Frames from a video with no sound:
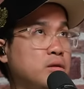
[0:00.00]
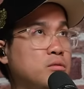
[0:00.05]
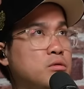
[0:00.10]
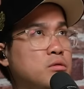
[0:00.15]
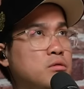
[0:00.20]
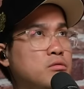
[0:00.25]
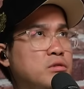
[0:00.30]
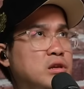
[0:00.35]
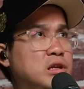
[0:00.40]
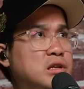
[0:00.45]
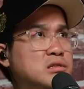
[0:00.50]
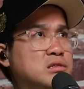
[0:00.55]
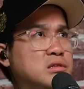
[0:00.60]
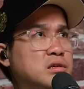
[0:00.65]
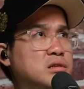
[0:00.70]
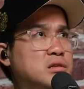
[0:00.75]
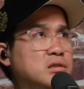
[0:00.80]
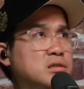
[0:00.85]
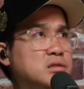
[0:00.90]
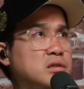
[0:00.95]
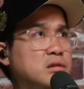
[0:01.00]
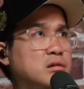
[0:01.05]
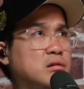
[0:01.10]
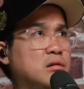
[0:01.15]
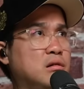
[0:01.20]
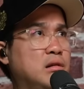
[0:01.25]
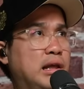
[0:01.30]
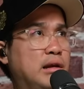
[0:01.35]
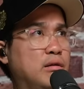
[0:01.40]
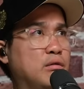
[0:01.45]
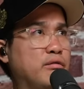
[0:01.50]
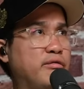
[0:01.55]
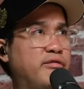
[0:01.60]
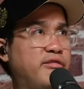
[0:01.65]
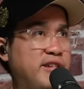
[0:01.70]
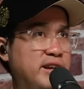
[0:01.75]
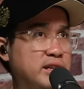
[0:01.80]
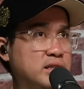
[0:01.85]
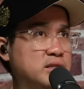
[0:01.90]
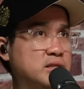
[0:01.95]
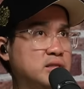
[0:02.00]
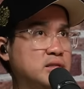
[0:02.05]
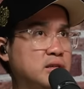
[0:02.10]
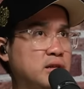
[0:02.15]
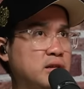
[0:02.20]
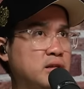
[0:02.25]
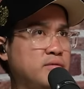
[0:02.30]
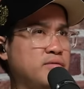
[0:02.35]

and they were releasing this thing called Lego Friends.